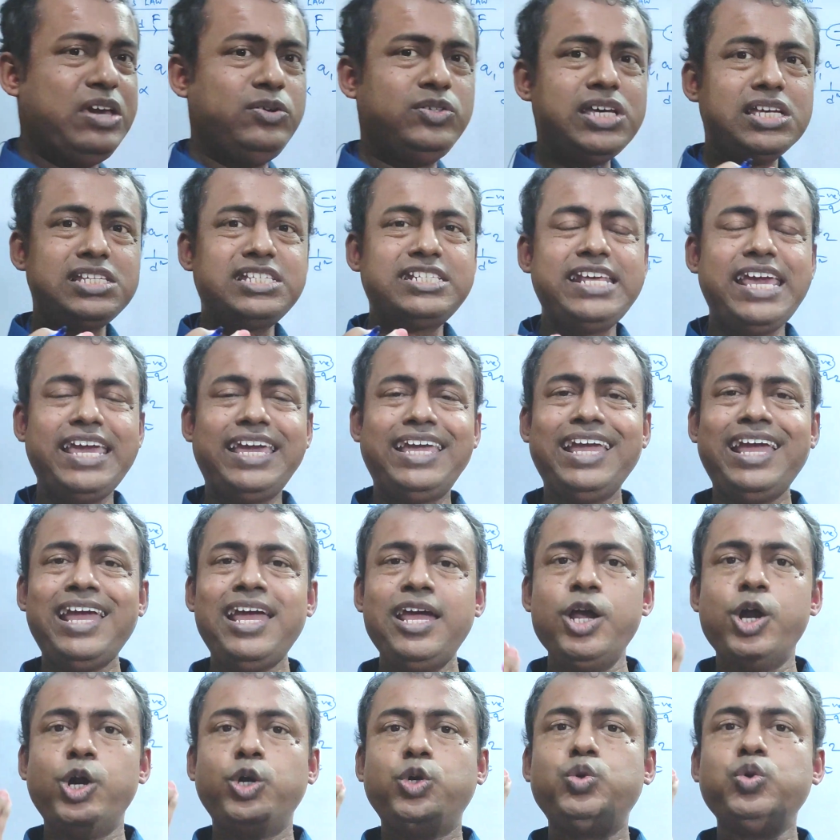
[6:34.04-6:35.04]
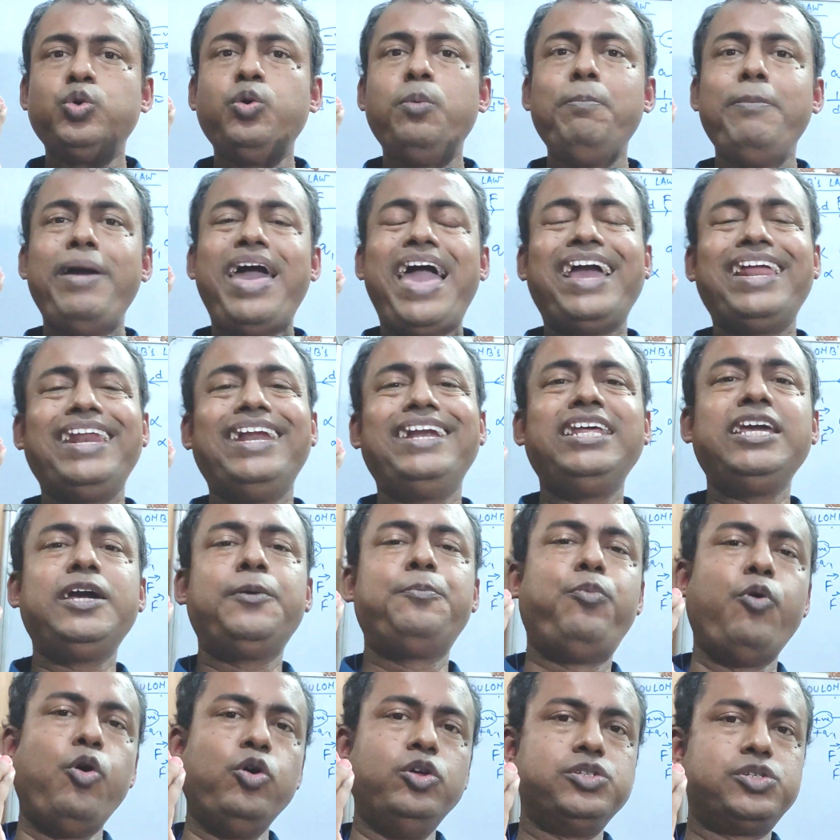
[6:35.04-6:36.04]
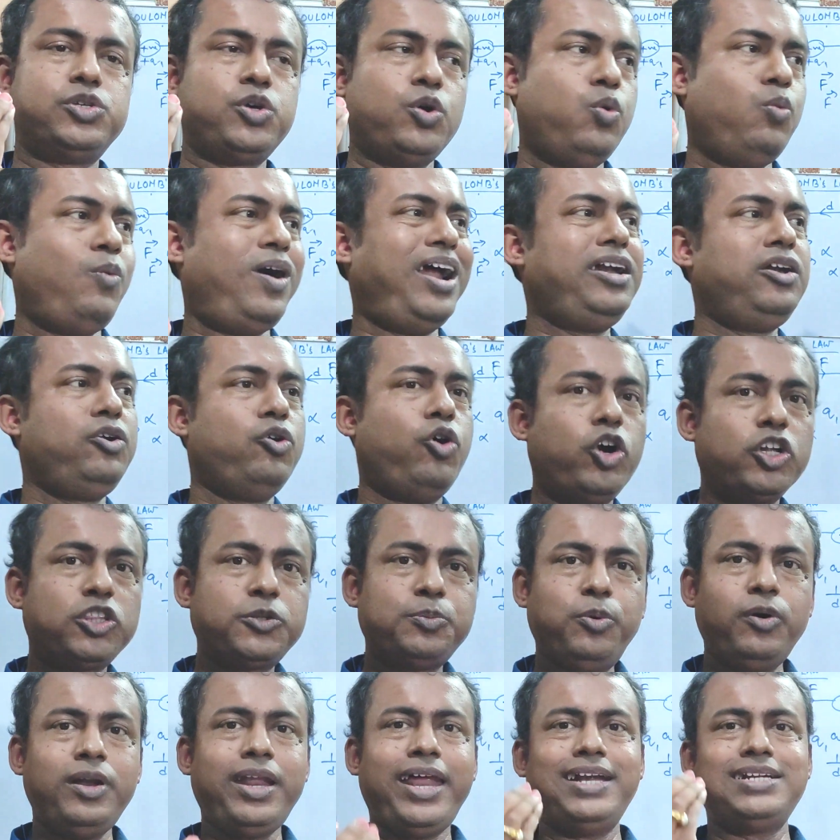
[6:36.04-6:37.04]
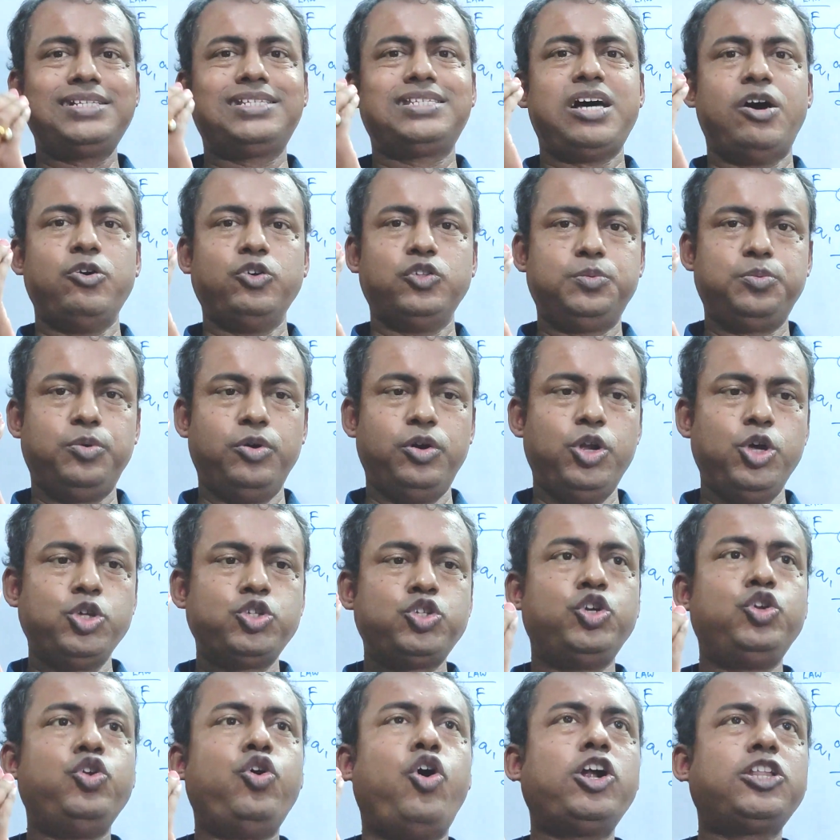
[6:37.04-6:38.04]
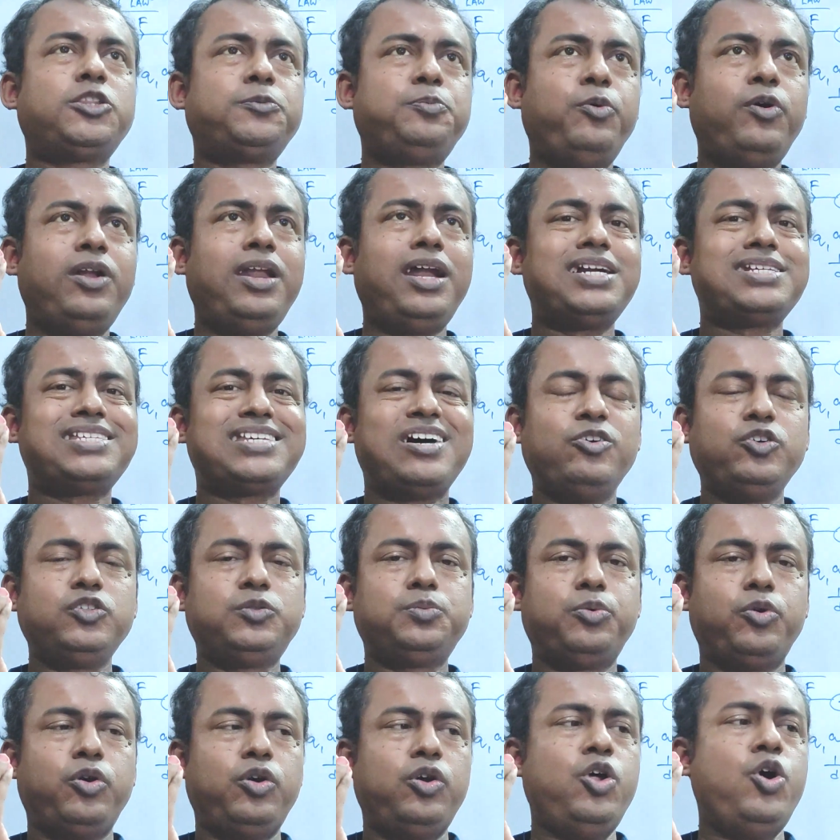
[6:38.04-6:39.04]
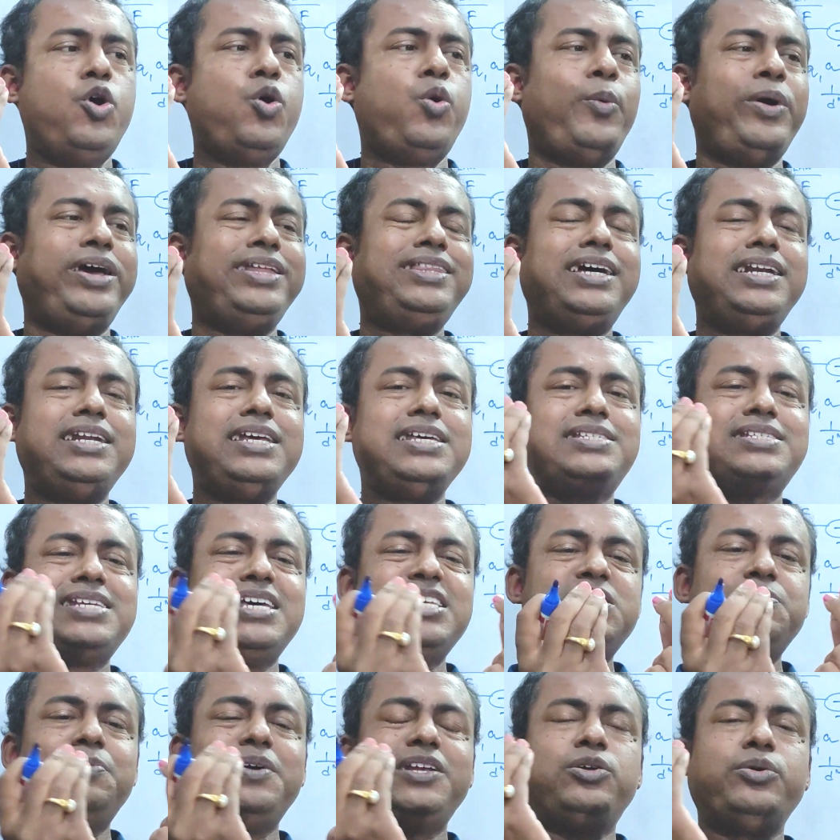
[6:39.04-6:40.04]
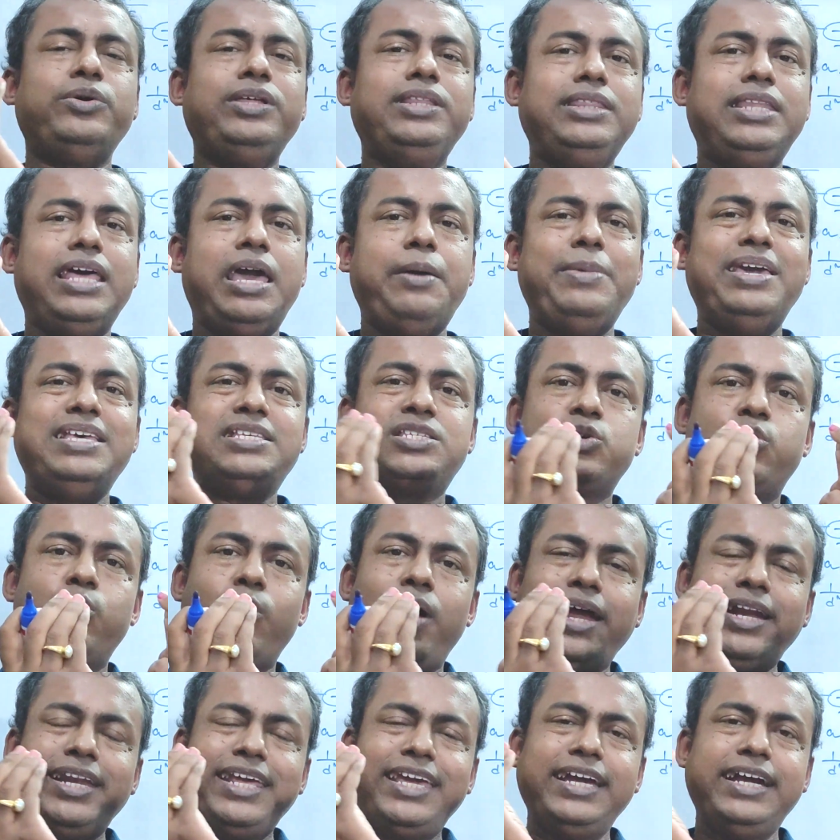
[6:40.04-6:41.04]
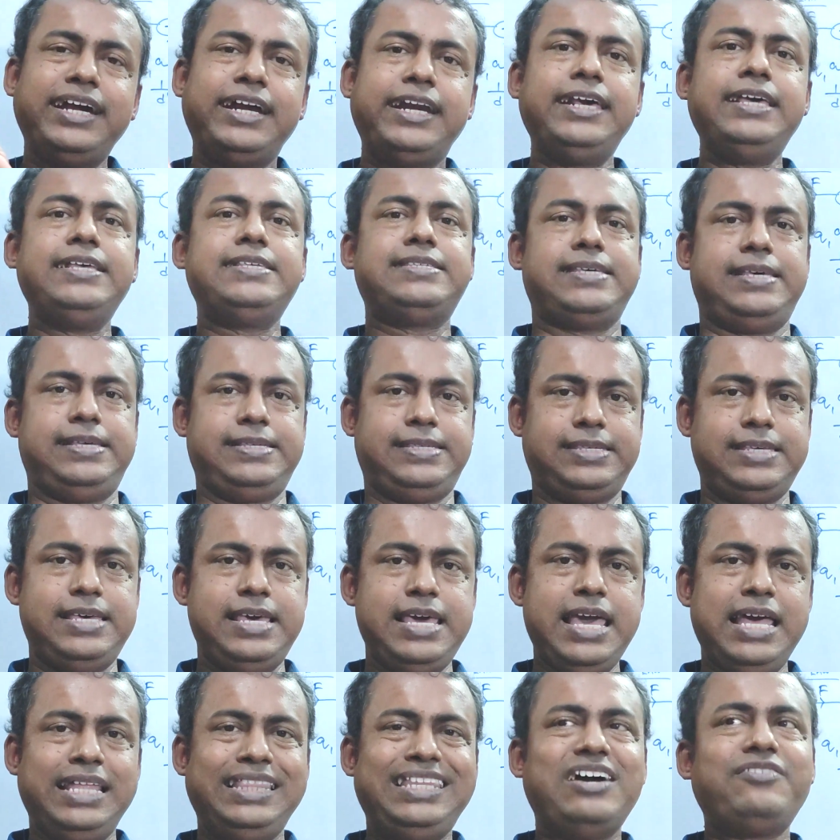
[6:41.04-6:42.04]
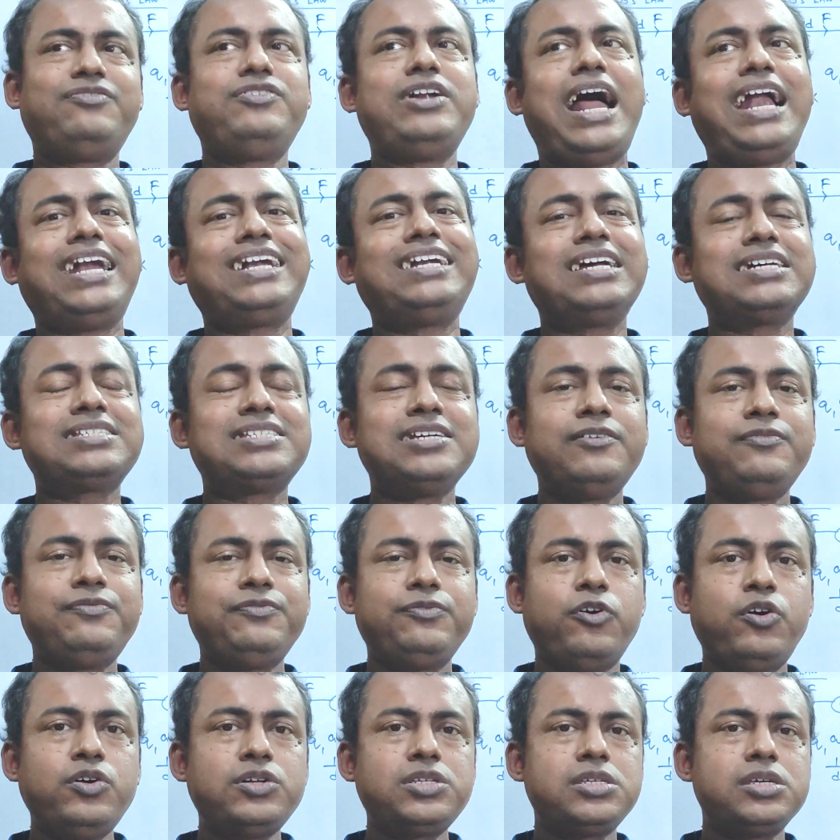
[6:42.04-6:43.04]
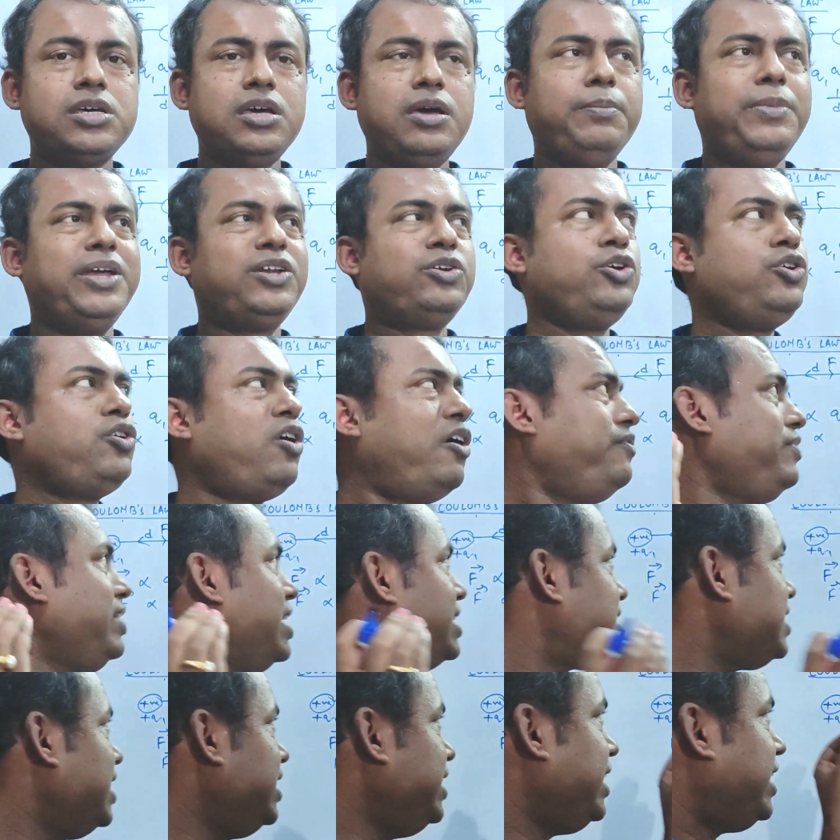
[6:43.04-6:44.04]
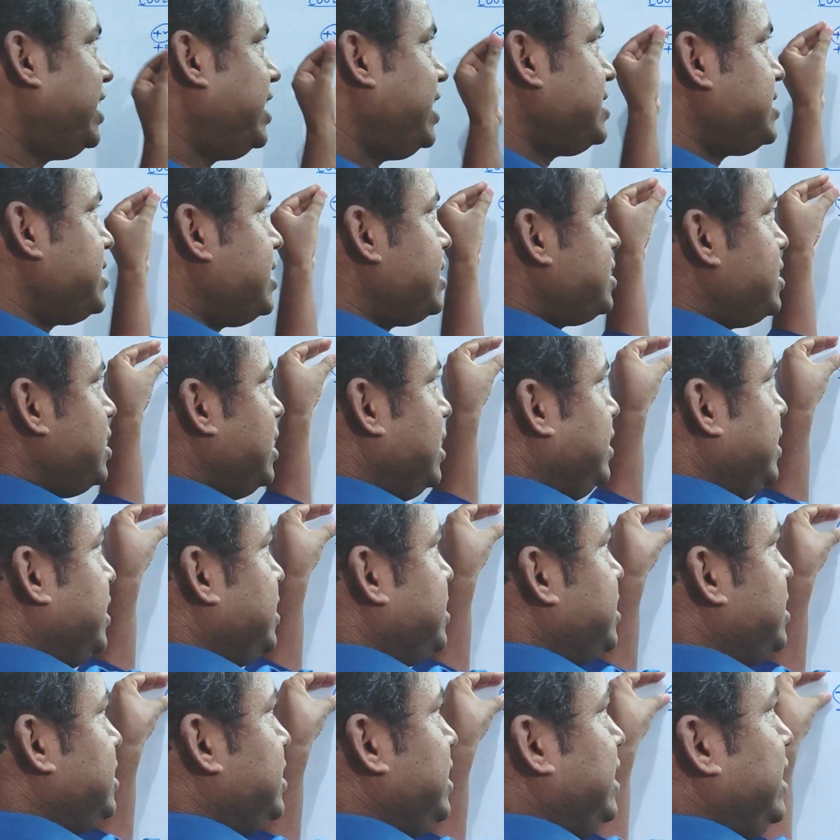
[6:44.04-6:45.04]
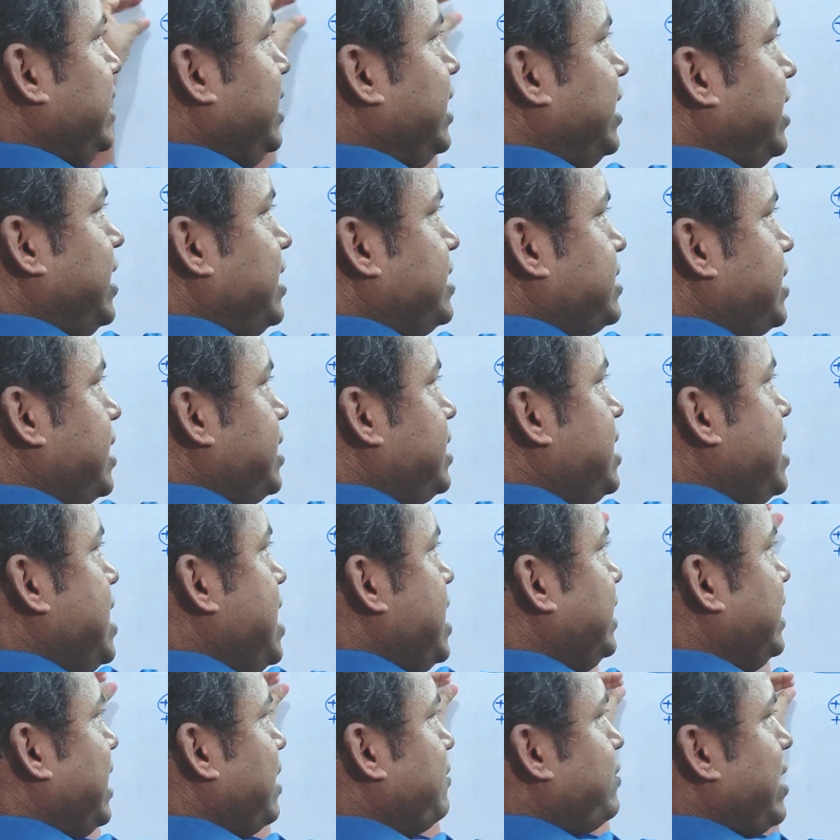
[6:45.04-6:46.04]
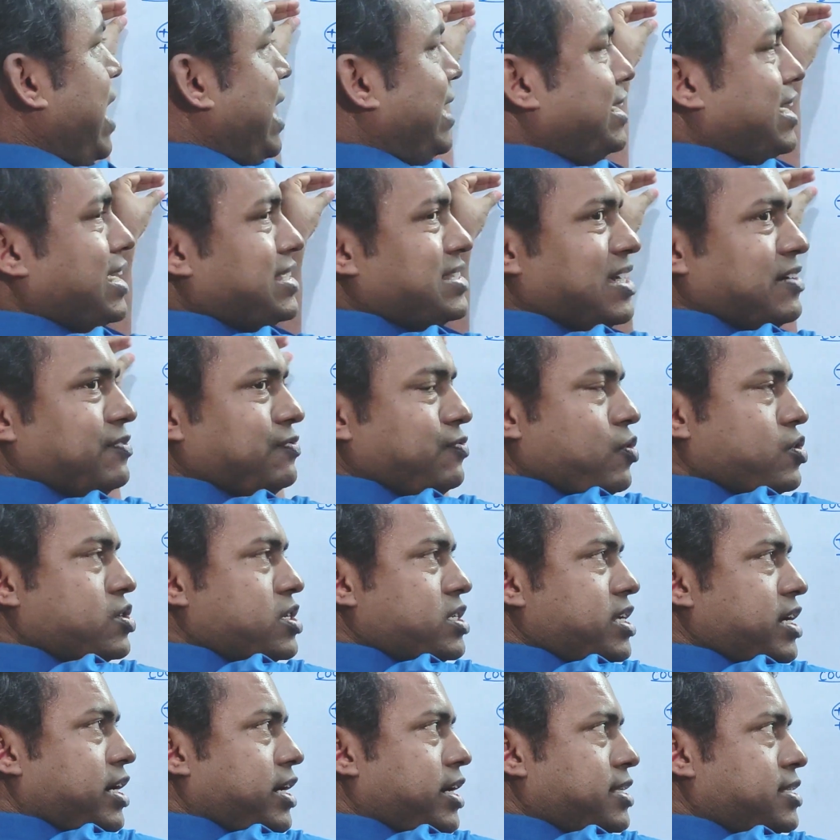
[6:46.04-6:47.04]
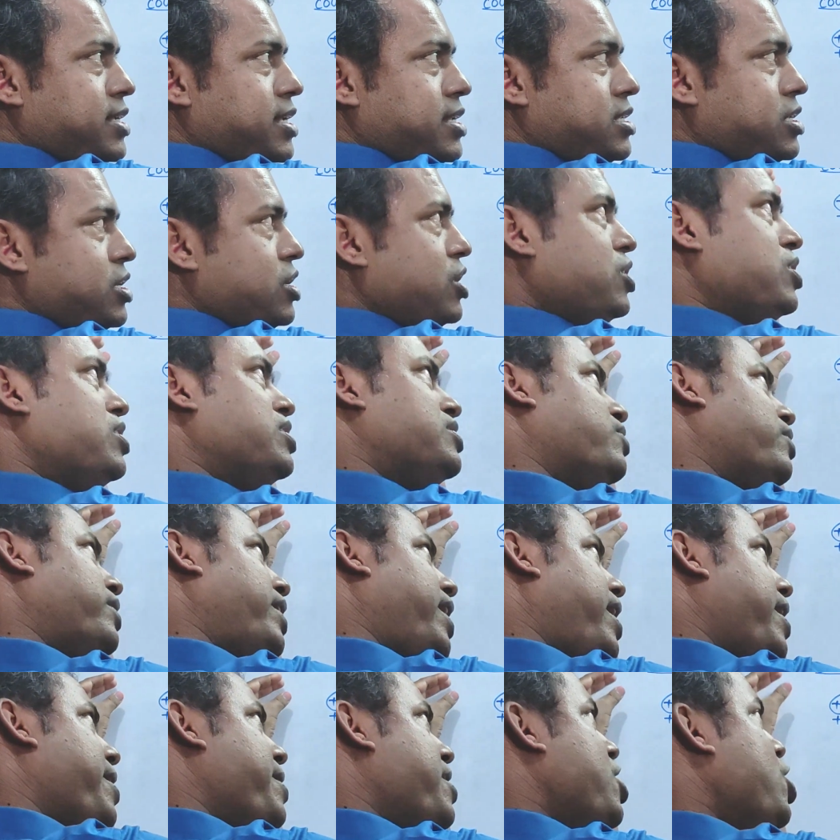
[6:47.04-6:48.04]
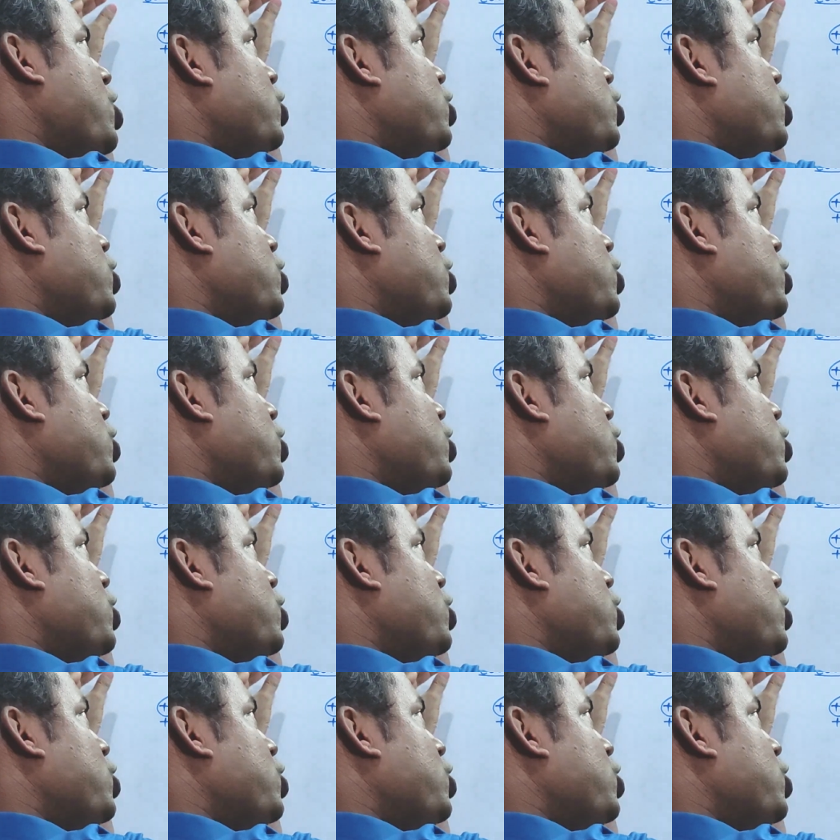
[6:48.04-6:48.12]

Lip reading: You just take two magnetic poles, one north pole and south pole. So north pole and south pole, when the distance between them is quite increases, therefore attraction force between obviously decreases. This is increases, therefore attraction force decreases. So, okay.